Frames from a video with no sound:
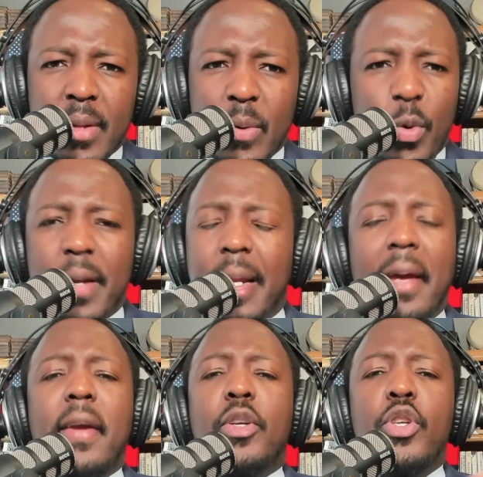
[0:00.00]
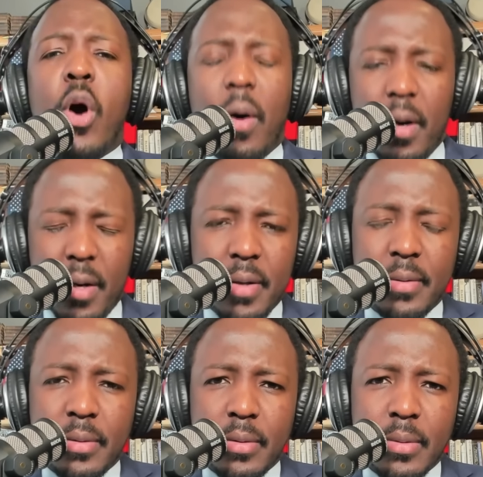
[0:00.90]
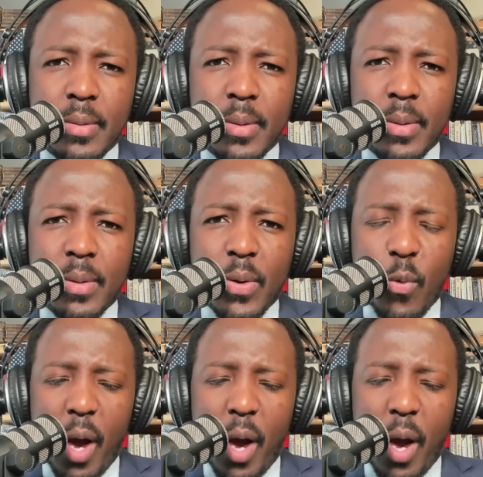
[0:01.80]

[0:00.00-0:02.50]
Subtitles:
will ignore where